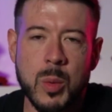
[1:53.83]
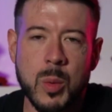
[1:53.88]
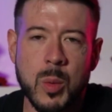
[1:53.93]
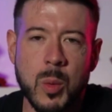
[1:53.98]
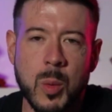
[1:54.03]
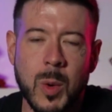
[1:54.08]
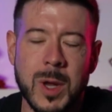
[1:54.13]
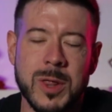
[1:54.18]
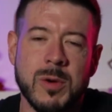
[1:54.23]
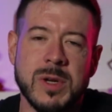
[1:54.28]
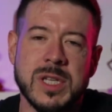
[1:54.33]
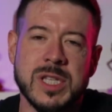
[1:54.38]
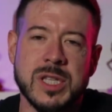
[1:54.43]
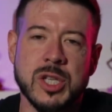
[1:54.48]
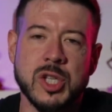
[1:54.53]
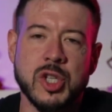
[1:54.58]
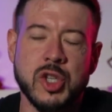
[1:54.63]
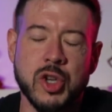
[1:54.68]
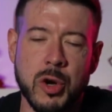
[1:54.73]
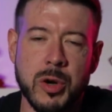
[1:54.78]
Whether it's the
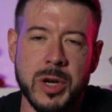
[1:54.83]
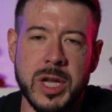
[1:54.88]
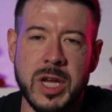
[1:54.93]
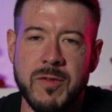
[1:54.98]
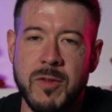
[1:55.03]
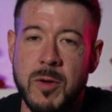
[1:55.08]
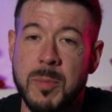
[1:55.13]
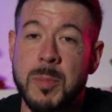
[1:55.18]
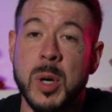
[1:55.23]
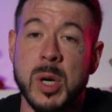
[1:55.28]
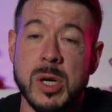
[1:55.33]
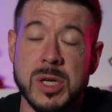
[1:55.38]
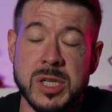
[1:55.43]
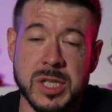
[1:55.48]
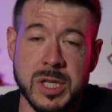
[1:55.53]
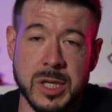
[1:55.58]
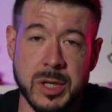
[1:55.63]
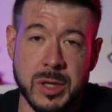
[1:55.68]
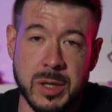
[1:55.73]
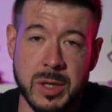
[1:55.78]
journey of a
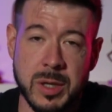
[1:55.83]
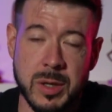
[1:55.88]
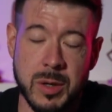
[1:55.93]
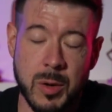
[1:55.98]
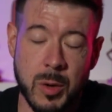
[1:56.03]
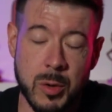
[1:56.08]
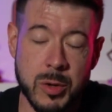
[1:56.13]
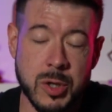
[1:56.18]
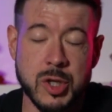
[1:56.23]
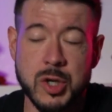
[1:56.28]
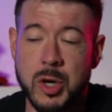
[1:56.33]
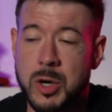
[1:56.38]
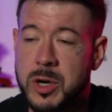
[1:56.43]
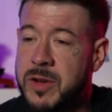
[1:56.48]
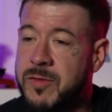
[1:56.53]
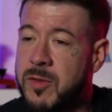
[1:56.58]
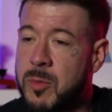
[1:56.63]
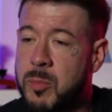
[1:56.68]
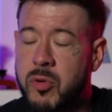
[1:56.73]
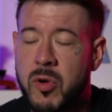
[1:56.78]
person or the journey of
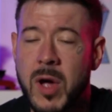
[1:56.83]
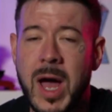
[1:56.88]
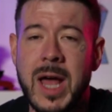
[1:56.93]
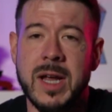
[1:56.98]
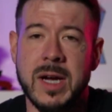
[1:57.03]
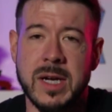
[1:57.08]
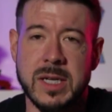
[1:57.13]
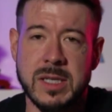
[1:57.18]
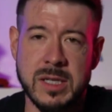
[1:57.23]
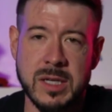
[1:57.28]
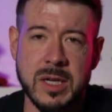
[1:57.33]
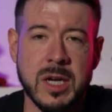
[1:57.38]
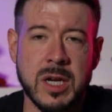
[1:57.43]
a product